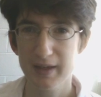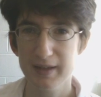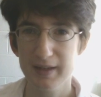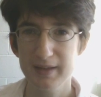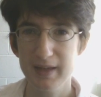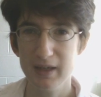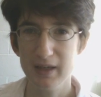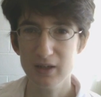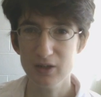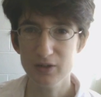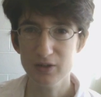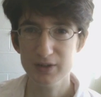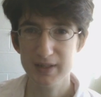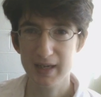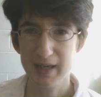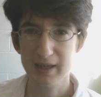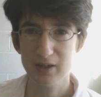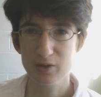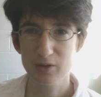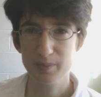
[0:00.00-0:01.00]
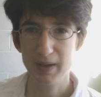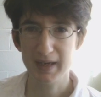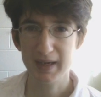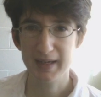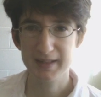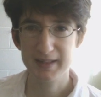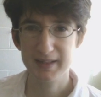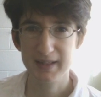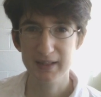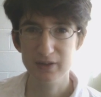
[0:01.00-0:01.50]
Narrow it down by
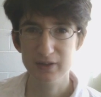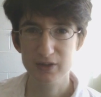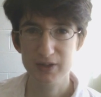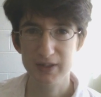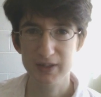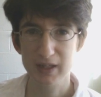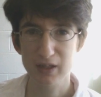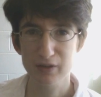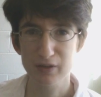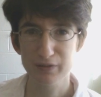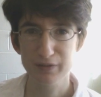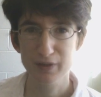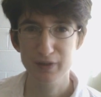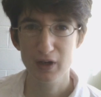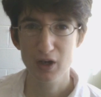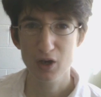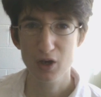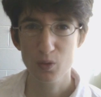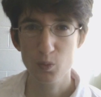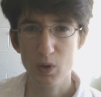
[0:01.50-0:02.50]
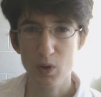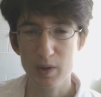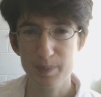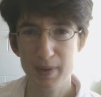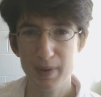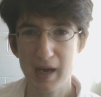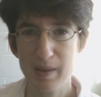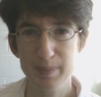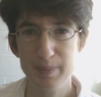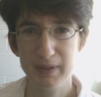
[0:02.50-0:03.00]
asking yourself, what
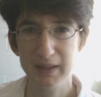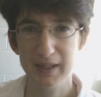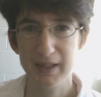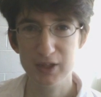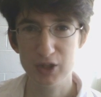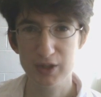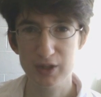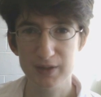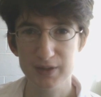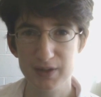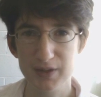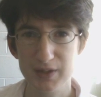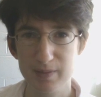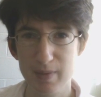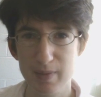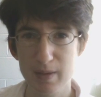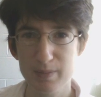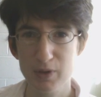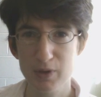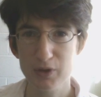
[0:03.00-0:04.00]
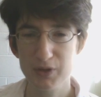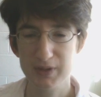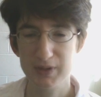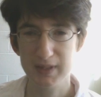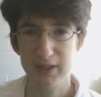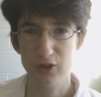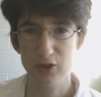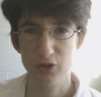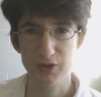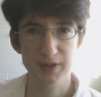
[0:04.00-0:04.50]
populations am I
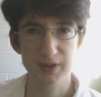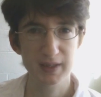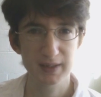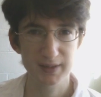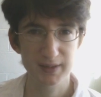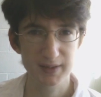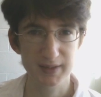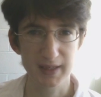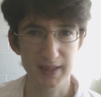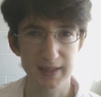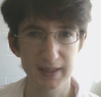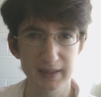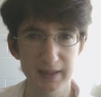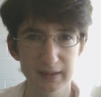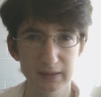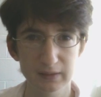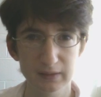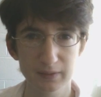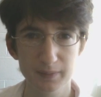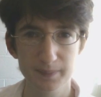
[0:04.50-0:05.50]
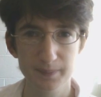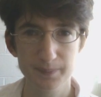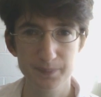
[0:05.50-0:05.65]
most interested in studying?